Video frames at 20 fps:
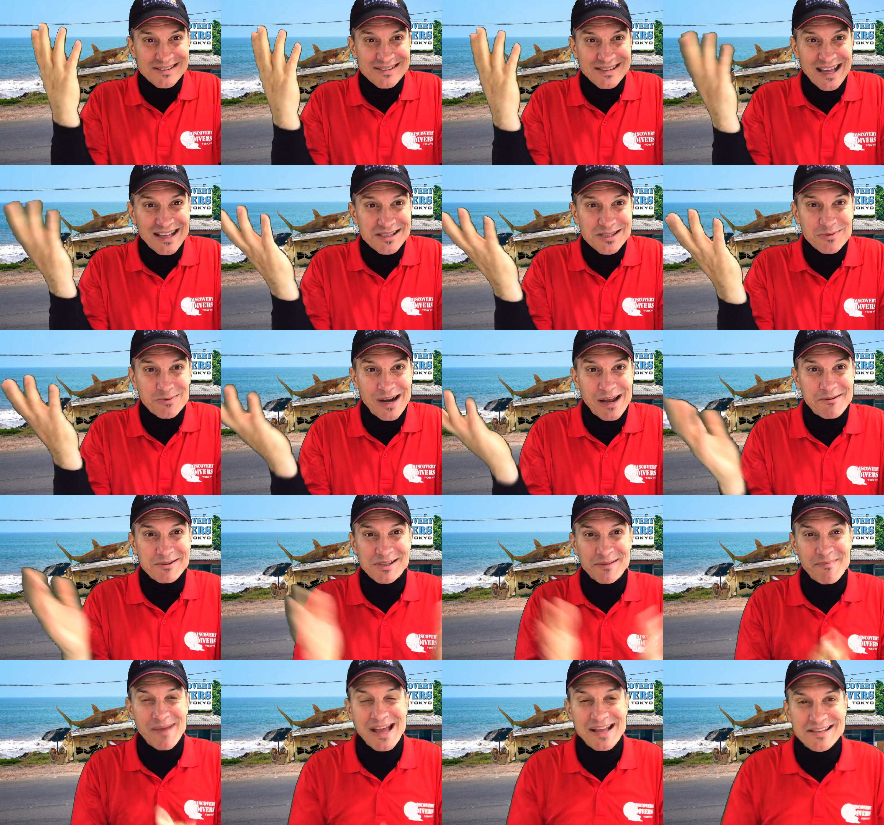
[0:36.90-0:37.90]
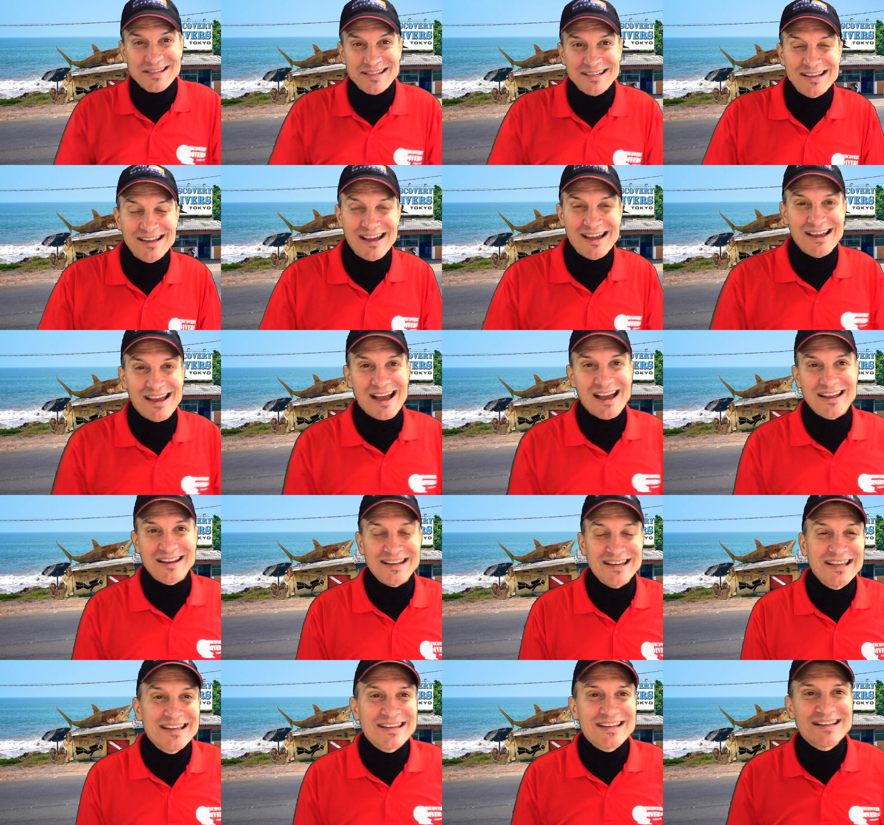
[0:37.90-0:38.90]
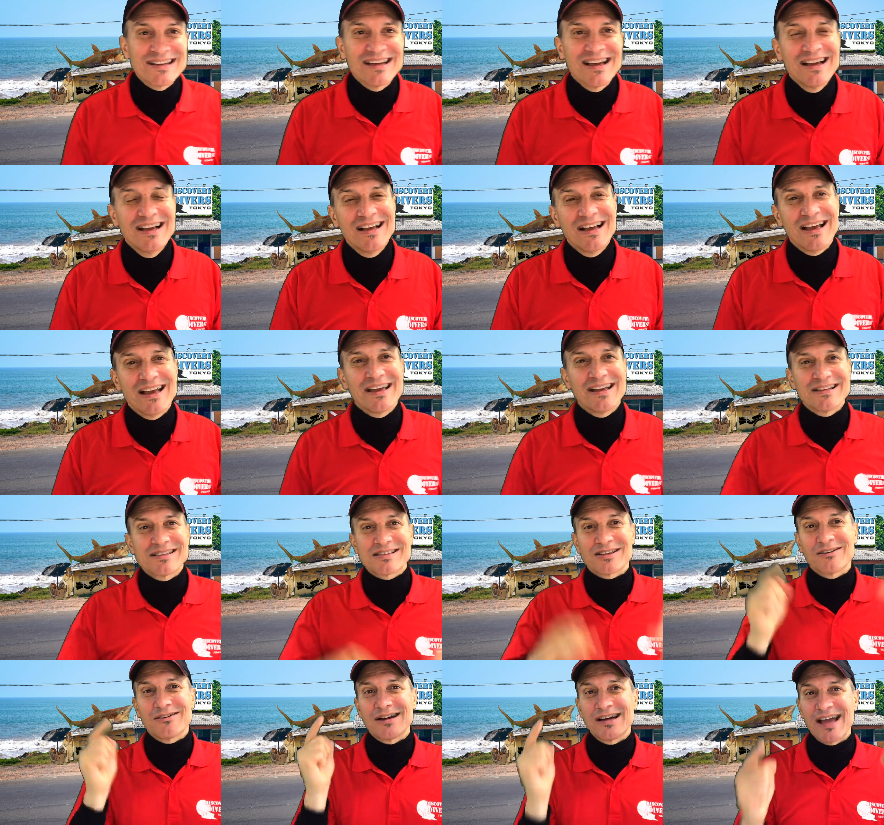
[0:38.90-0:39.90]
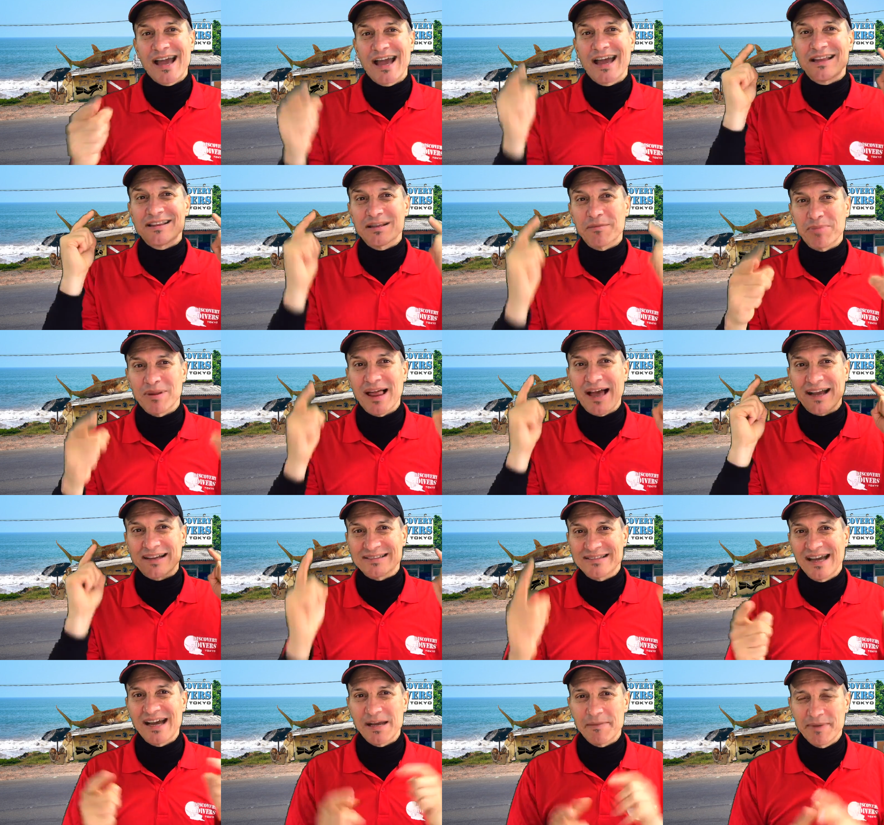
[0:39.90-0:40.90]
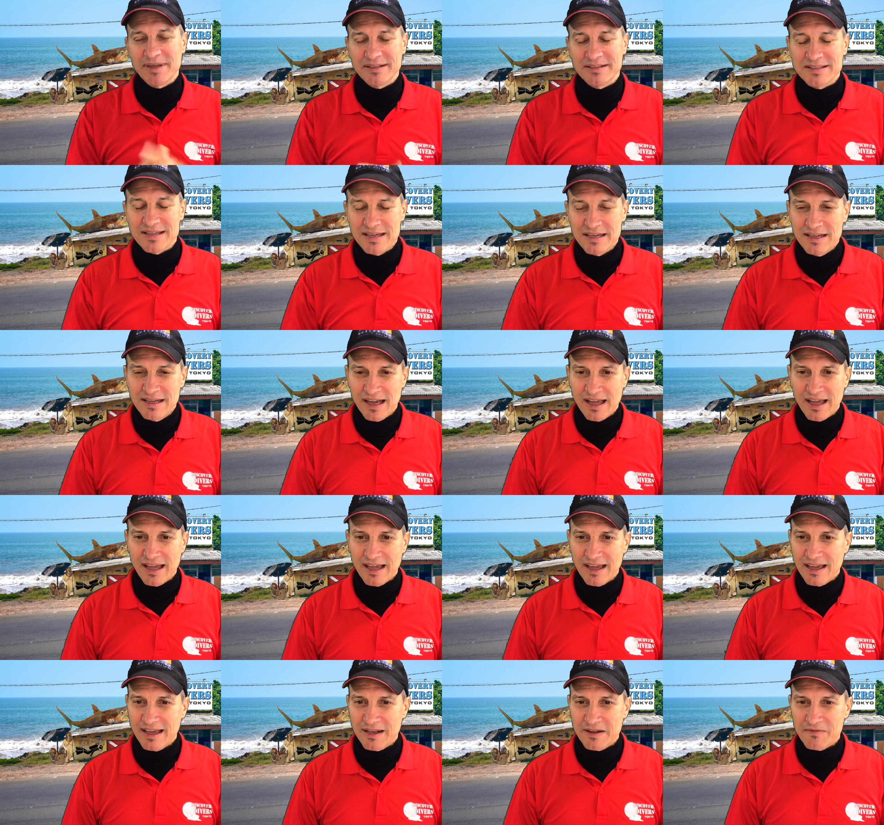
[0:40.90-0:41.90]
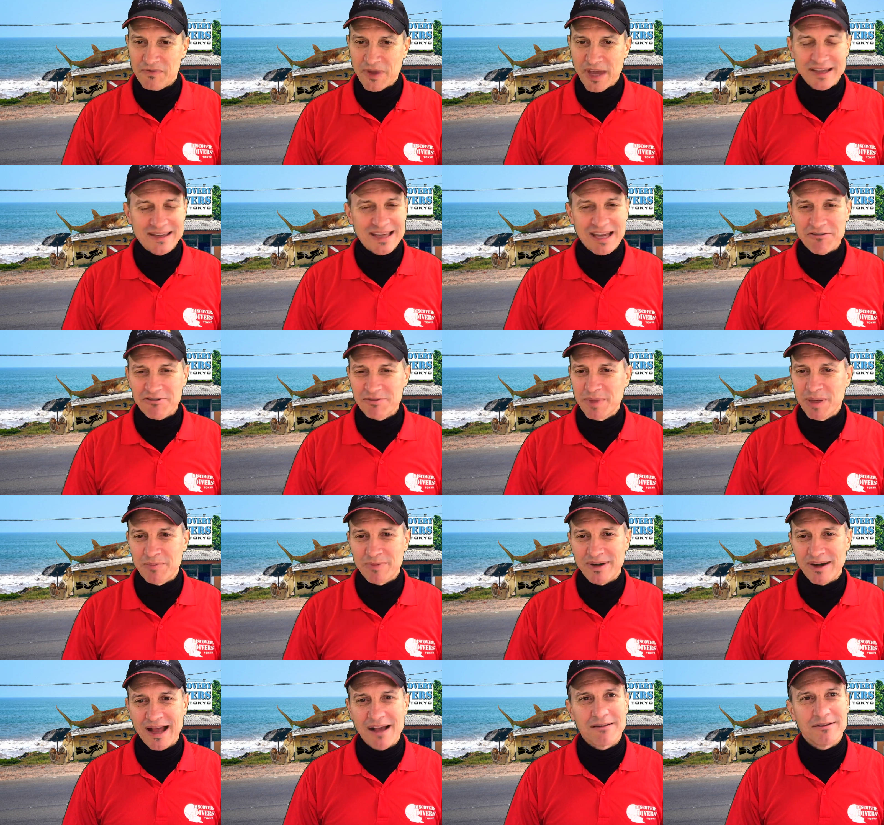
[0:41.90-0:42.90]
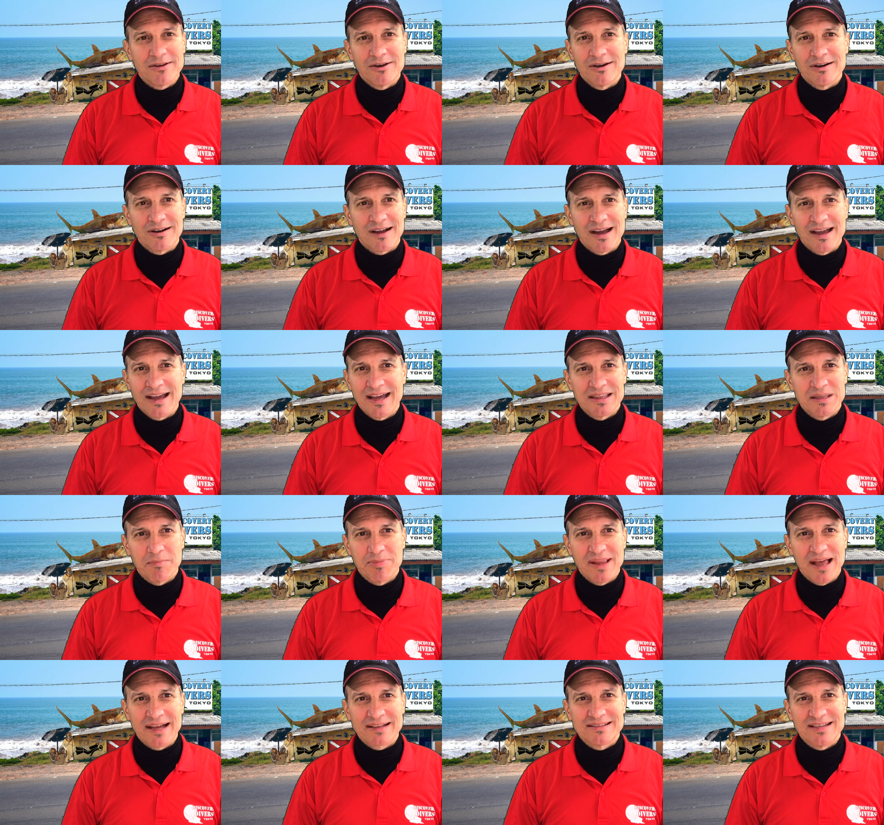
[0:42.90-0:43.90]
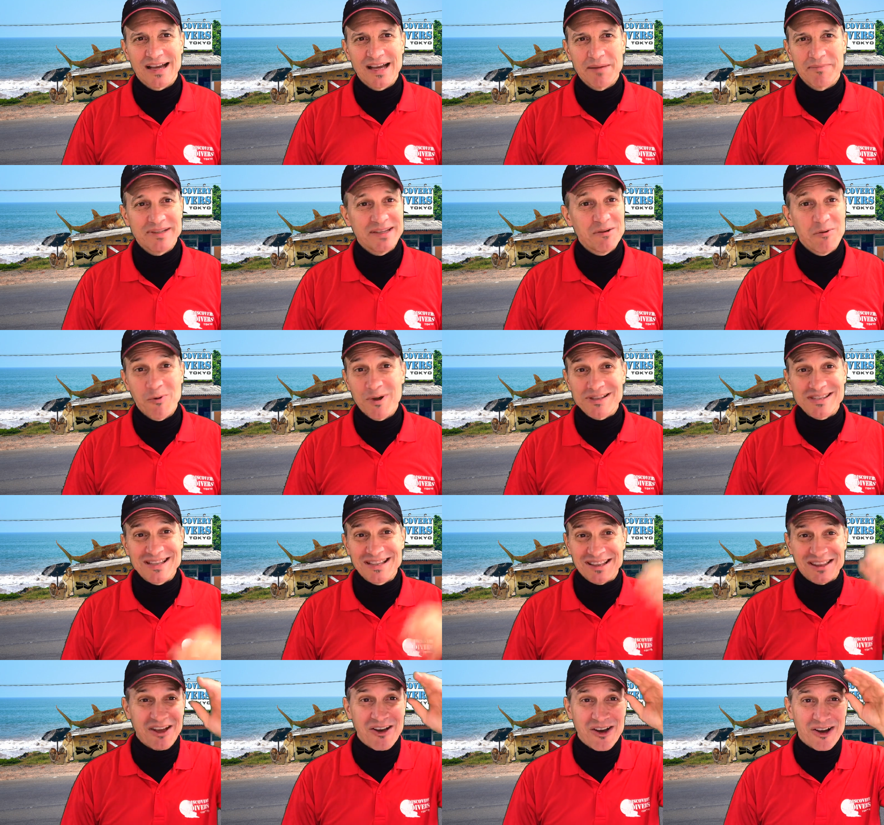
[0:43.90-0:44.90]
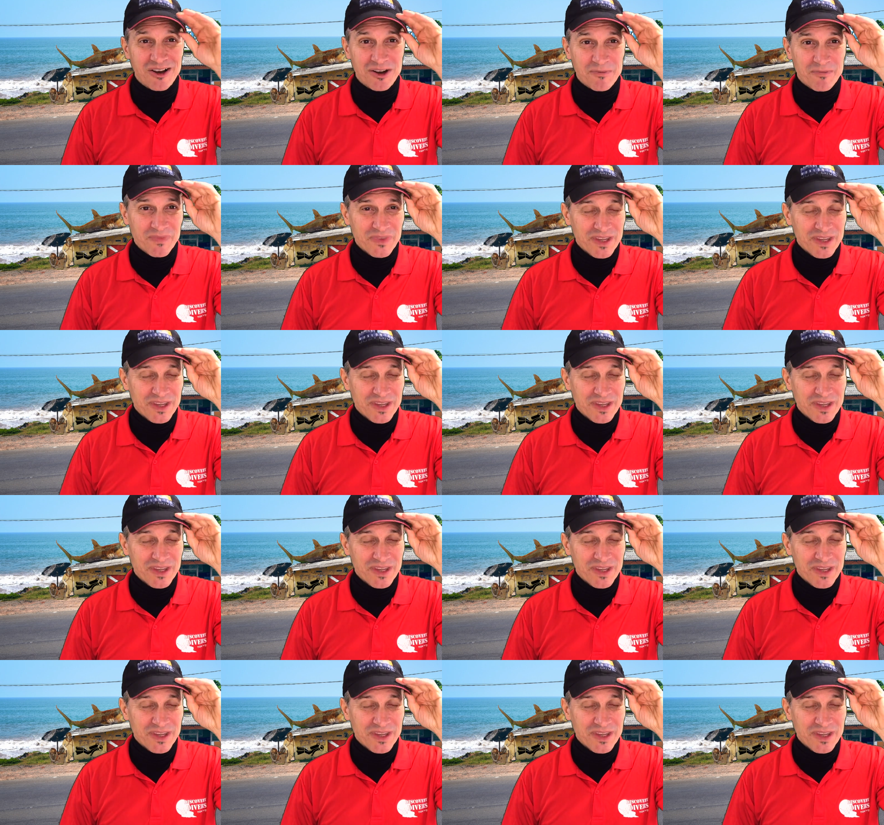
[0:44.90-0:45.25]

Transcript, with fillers: that's what I was imagining I, I needed. And so I had the Black Diamond. And I can't remember how long I had the Black Diamond. It wasn't long.